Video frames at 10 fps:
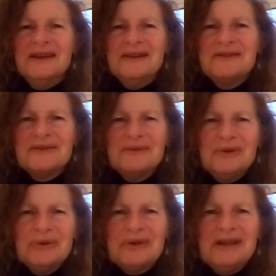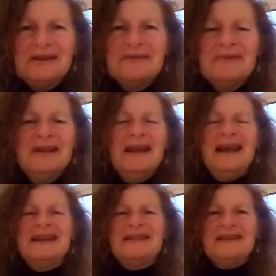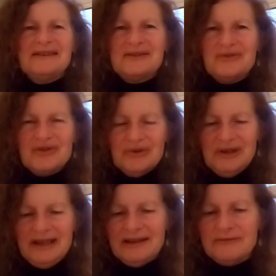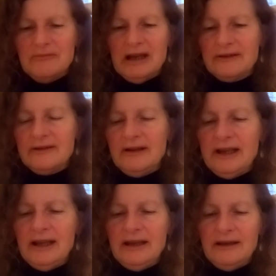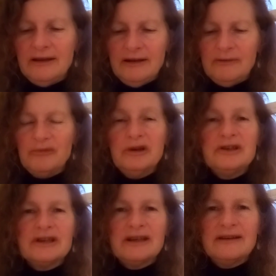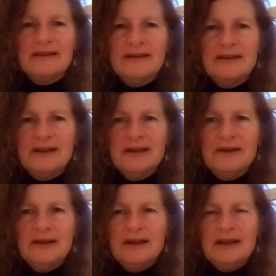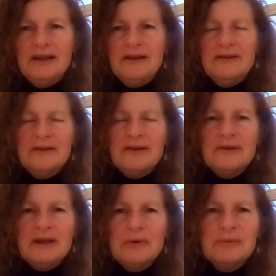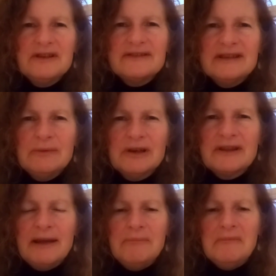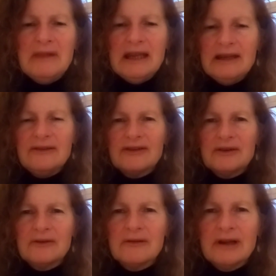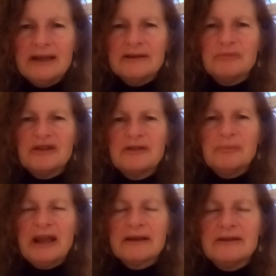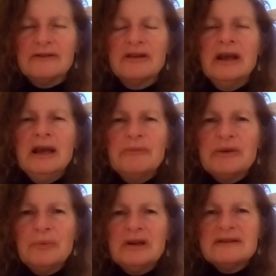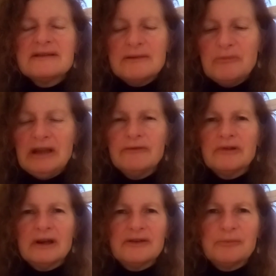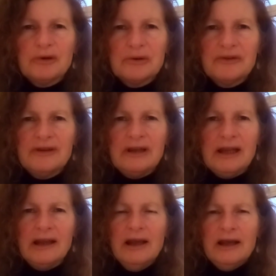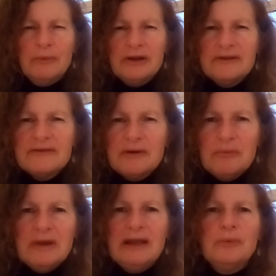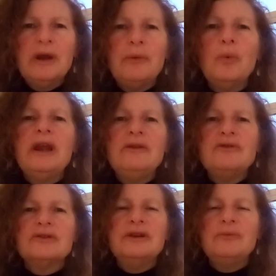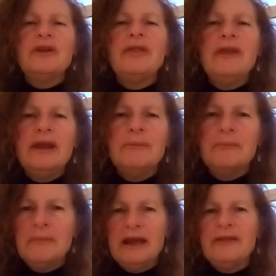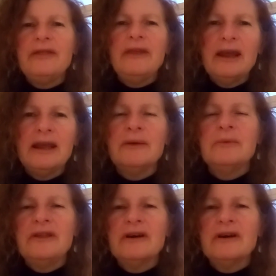So looking at this joining of Magdalene and Brigid, not only will we see what that means on a greater perspective, but what does it mean for us personally? What does it mean when we join with them and they with